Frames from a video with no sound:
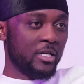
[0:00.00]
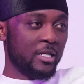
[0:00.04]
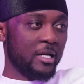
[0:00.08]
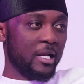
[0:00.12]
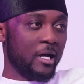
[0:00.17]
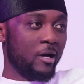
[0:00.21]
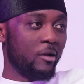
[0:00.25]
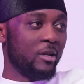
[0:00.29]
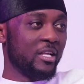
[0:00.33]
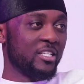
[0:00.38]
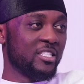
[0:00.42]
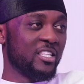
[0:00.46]

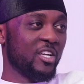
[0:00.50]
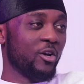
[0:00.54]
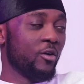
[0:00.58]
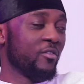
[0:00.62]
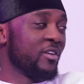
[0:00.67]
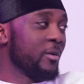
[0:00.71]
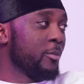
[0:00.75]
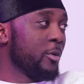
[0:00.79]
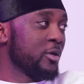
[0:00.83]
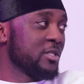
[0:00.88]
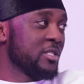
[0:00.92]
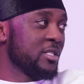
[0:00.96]
Now, let's think of
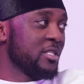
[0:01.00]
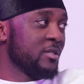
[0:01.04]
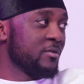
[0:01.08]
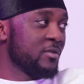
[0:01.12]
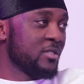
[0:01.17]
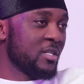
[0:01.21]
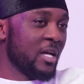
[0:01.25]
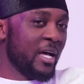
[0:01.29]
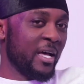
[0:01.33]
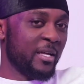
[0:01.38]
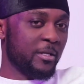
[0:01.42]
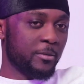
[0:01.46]
the positive
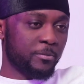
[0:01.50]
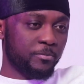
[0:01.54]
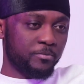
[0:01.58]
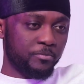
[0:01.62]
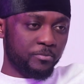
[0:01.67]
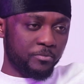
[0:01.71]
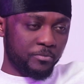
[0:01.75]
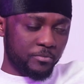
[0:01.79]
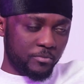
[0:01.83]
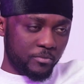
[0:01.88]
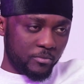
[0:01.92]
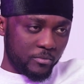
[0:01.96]
side.
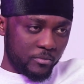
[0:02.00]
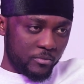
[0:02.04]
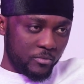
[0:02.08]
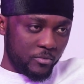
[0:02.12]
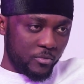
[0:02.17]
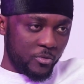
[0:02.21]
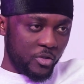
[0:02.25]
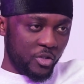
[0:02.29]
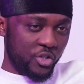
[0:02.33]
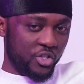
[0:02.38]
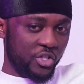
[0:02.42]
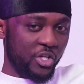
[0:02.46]

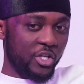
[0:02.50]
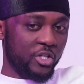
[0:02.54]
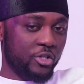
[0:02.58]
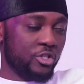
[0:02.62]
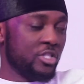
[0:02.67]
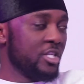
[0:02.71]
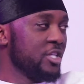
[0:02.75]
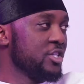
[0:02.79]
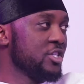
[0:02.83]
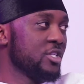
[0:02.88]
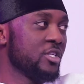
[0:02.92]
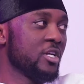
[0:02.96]
She is
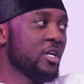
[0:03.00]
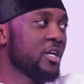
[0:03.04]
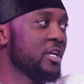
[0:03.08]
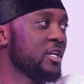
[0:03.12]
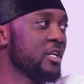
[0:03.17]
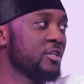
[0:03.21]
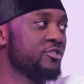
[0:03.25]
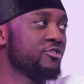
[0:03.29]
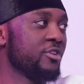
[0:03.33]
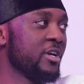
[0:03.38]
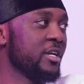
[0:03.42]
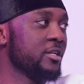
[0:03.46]
teaching the kid
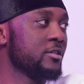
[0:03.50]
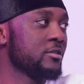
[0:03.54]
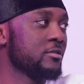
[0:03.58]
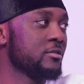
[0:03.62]
a trade.